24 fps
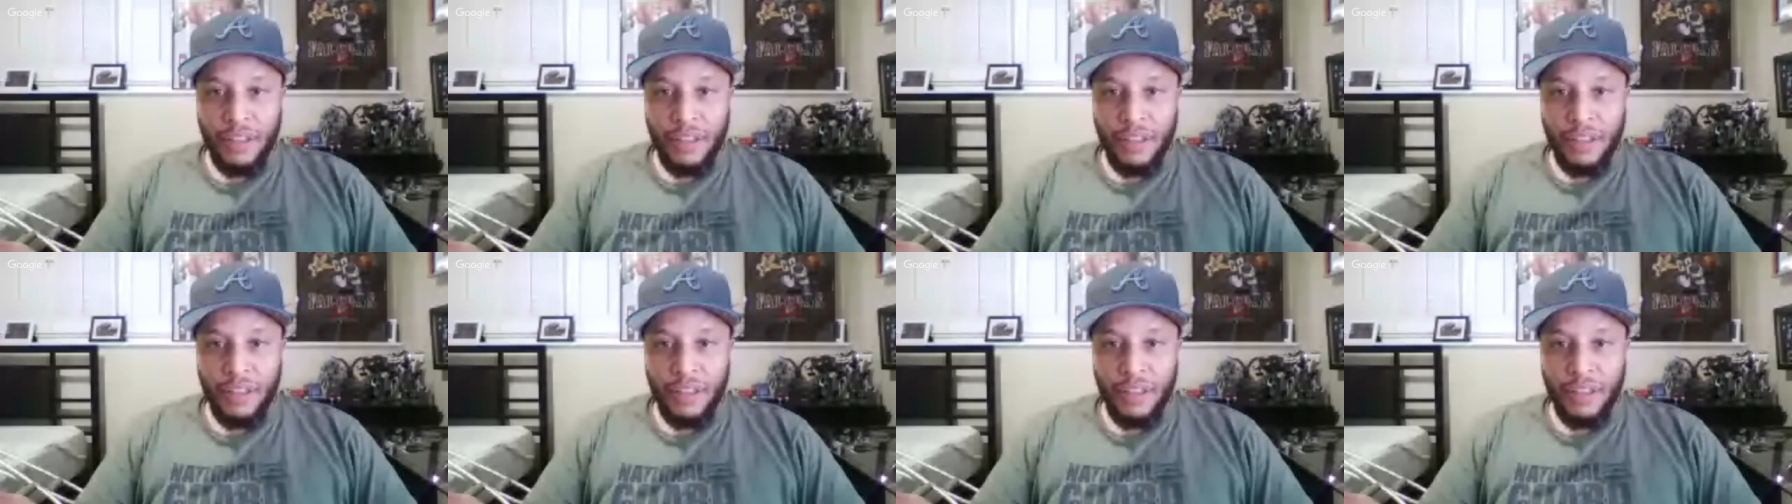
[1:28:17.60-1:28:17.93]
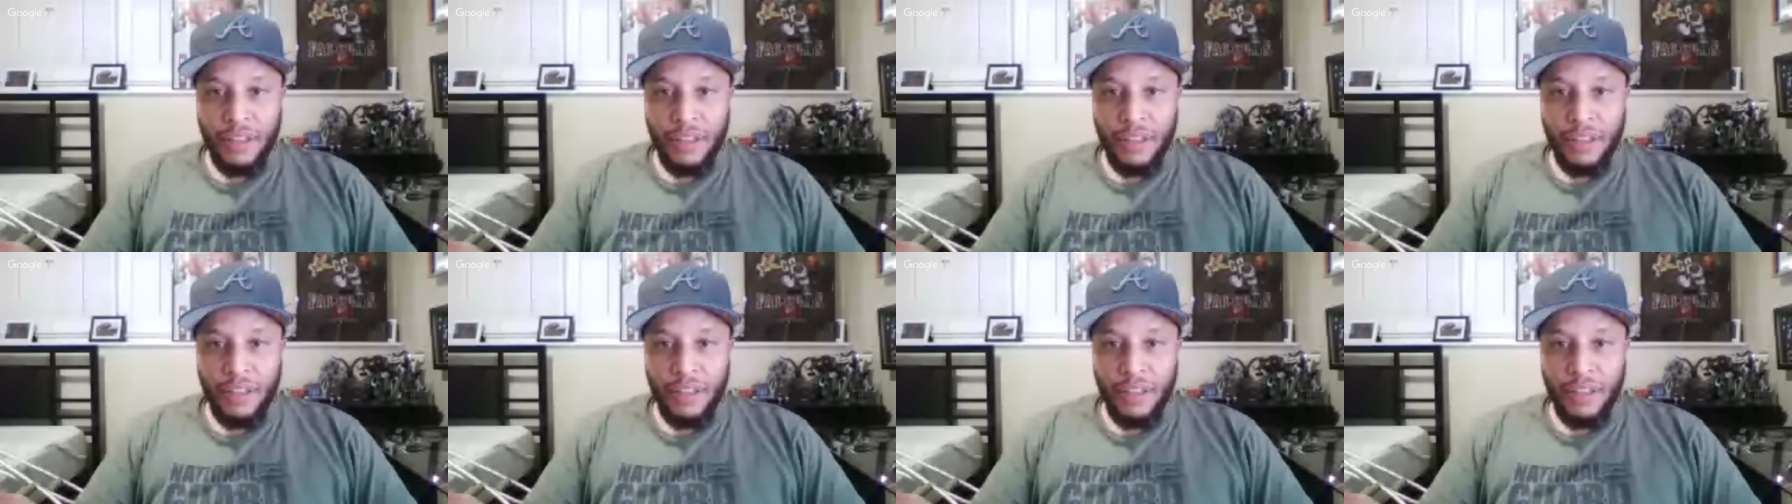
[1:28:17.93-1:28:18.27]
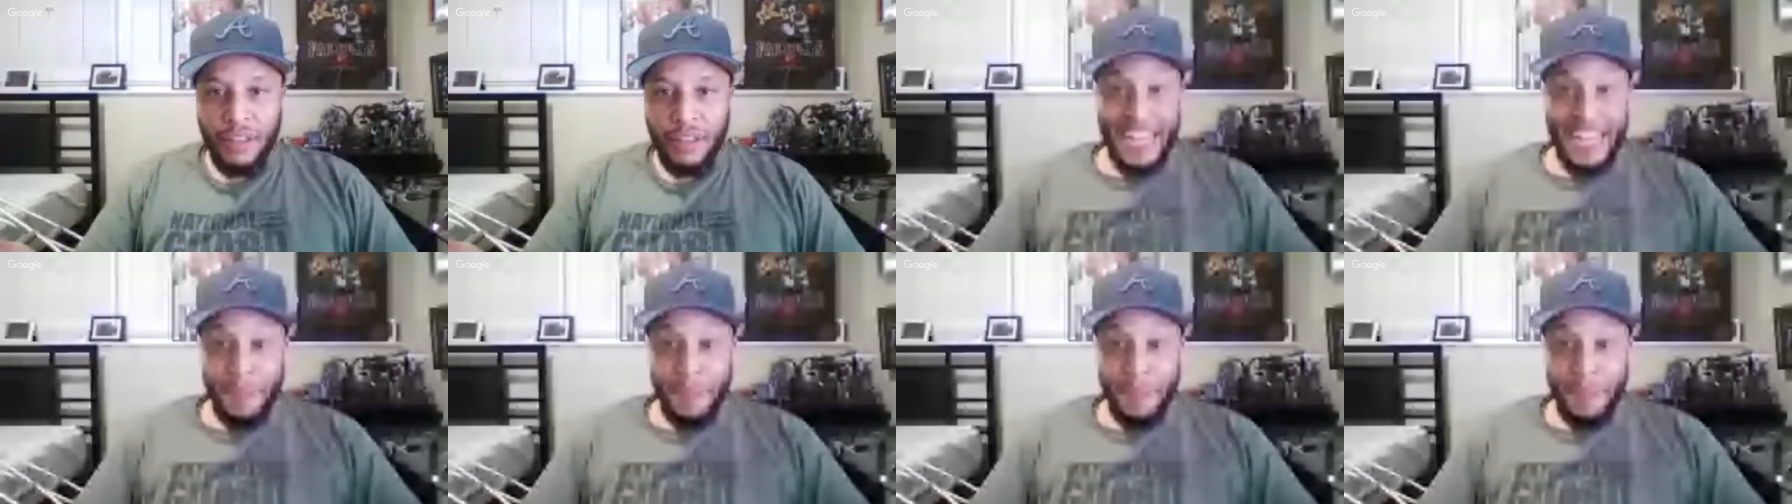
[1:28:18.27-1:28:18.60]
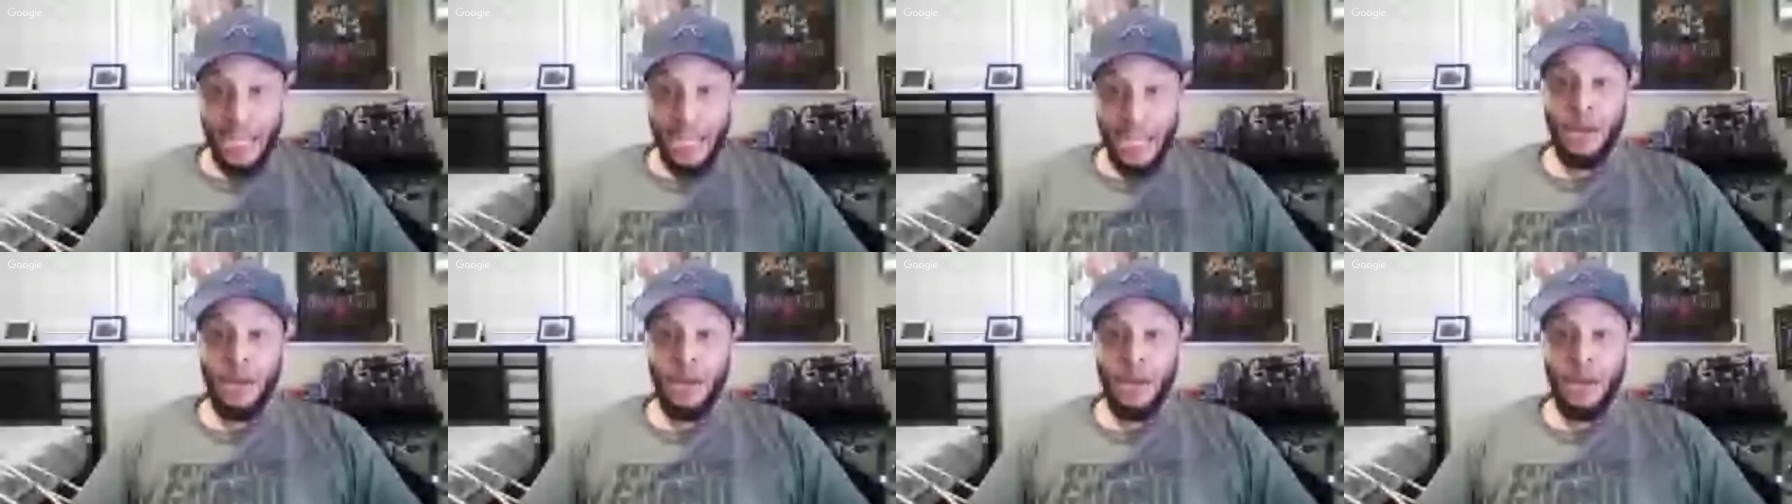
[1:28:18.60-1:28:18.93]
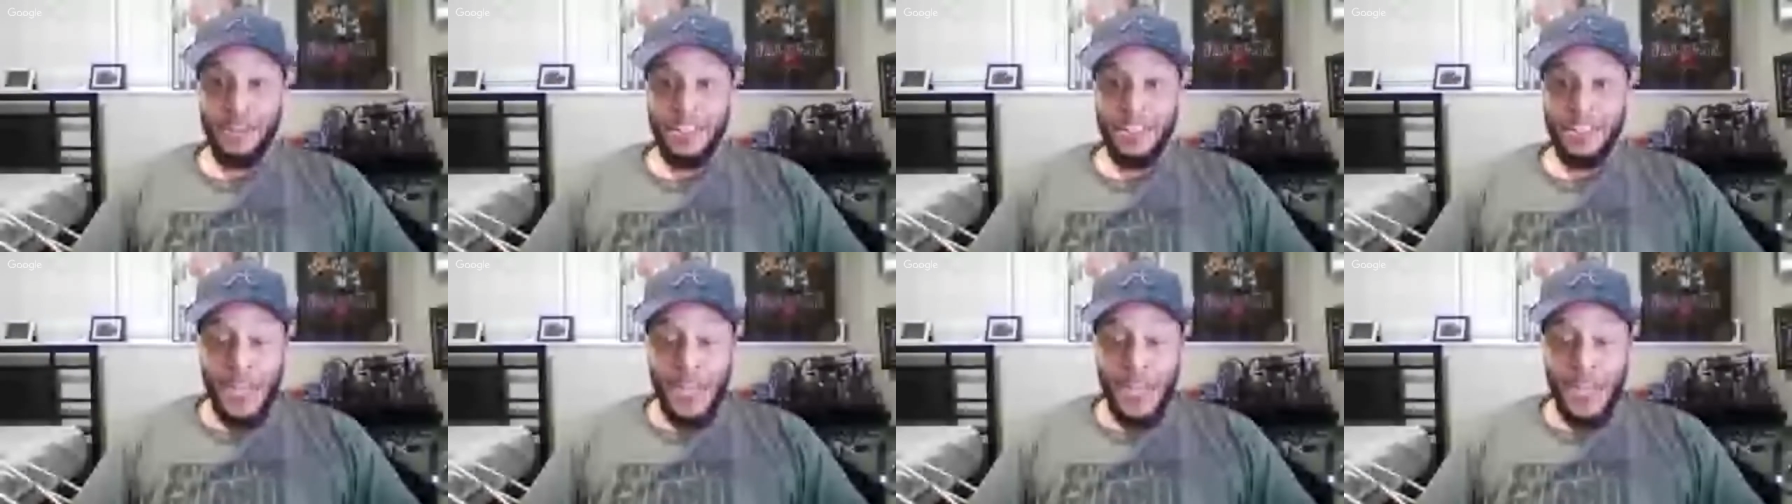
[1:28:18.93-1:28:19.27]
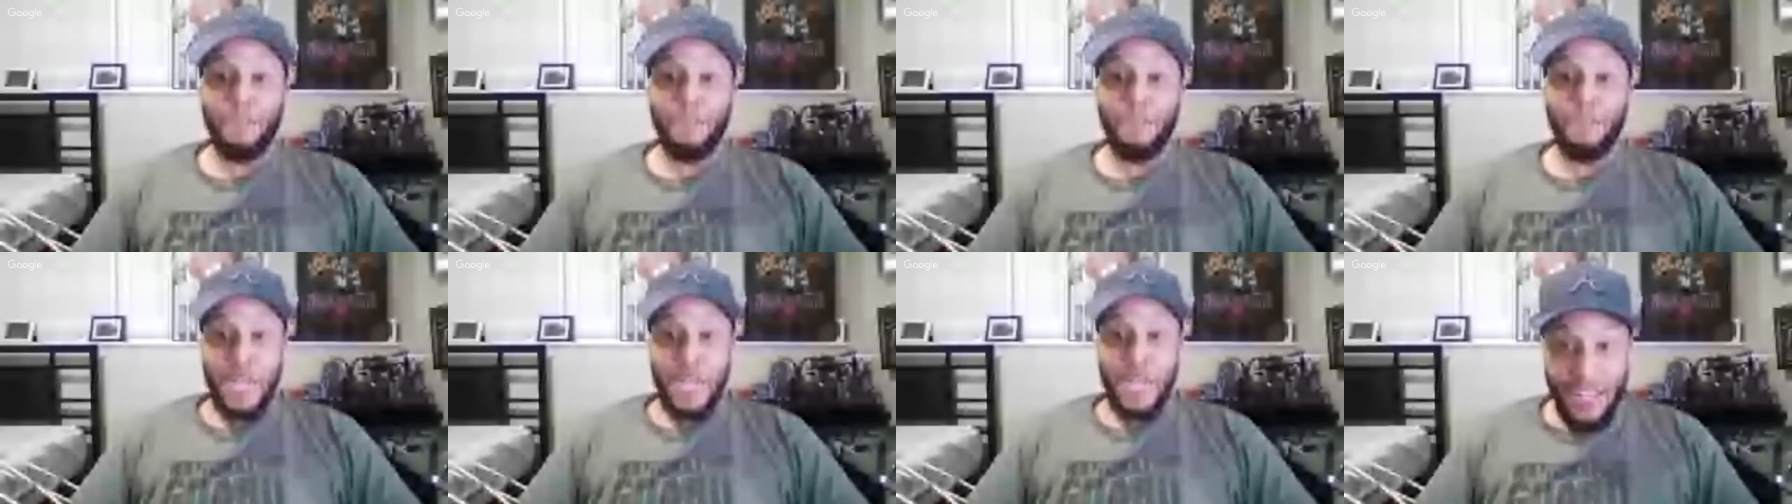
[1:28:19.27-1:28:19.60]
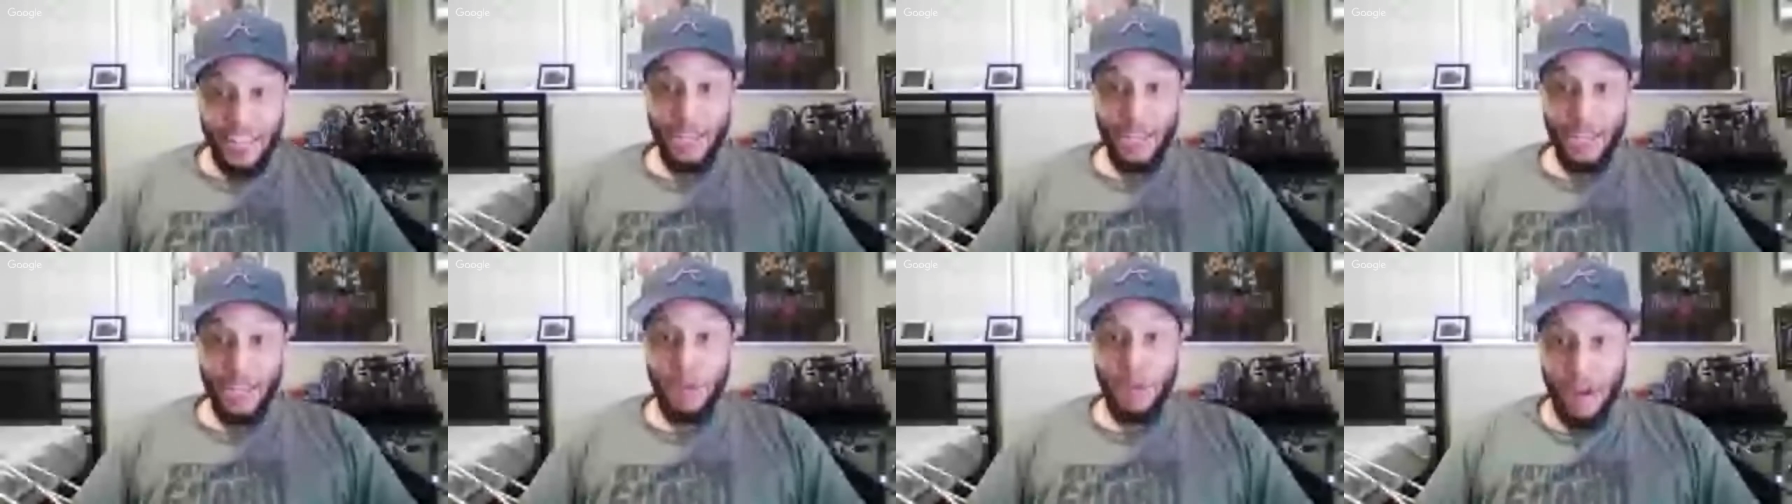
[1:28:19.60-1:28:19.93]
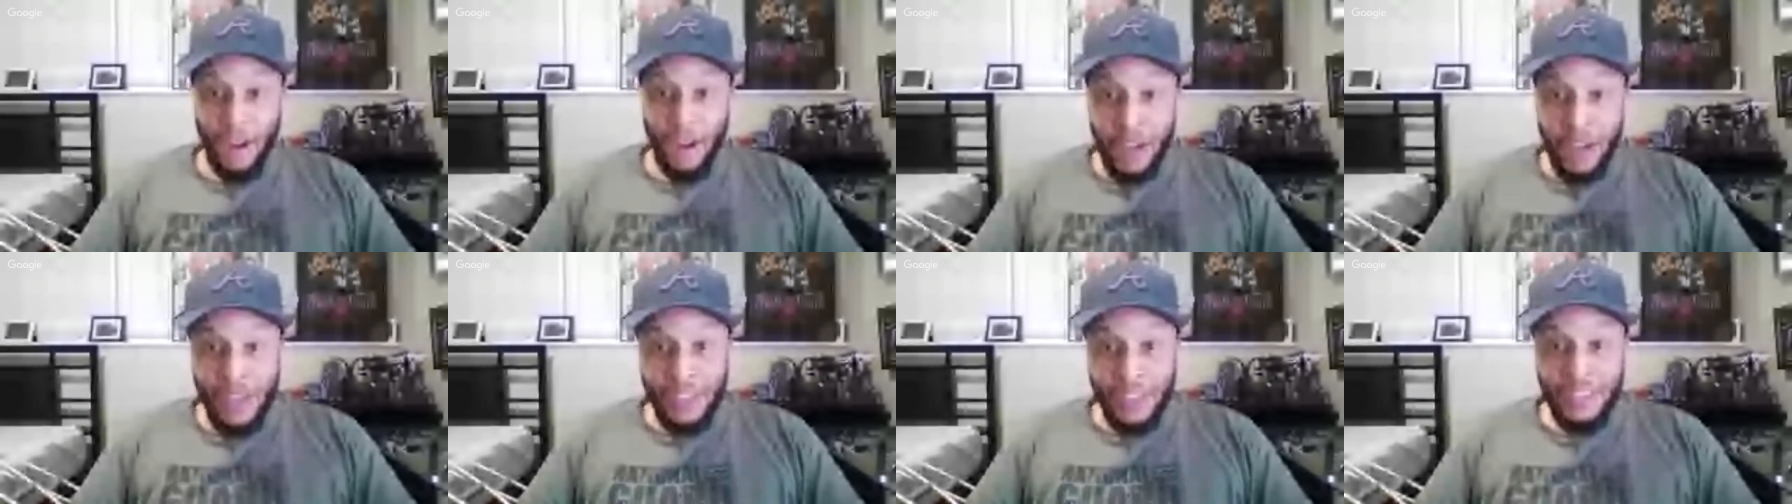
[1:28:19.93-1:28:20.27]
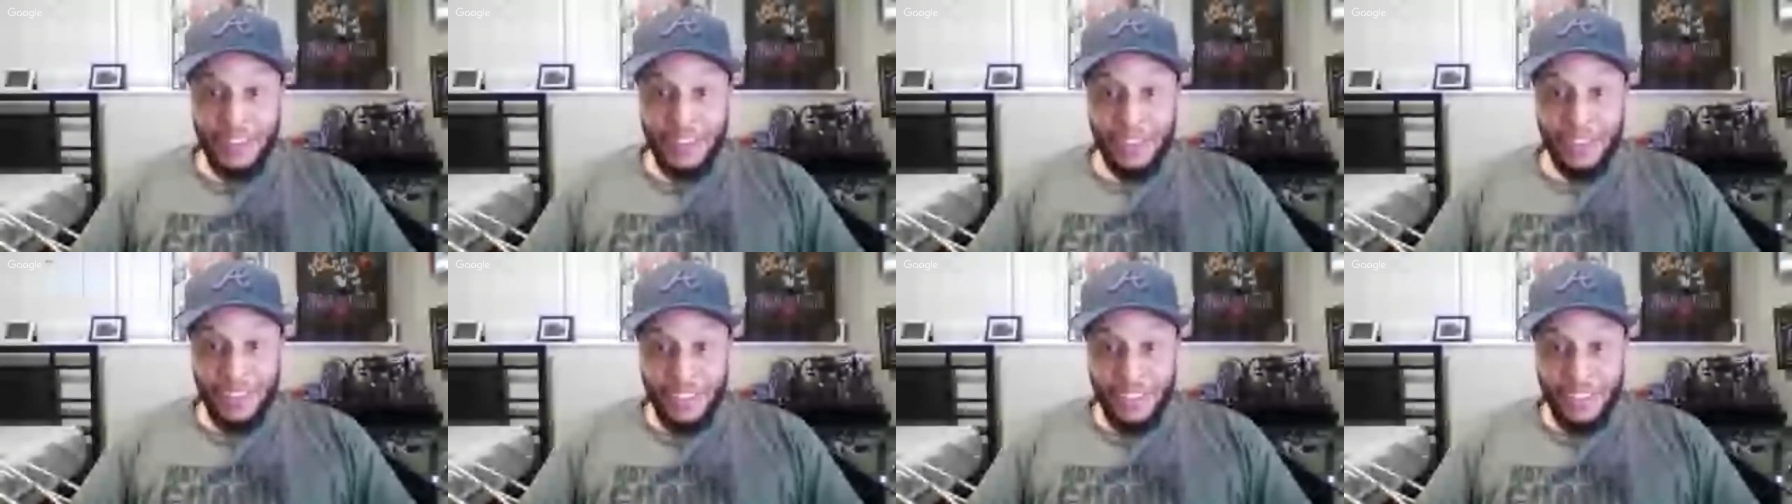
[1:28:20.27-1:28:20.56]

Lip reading: right? That teamed up to beat LeBron.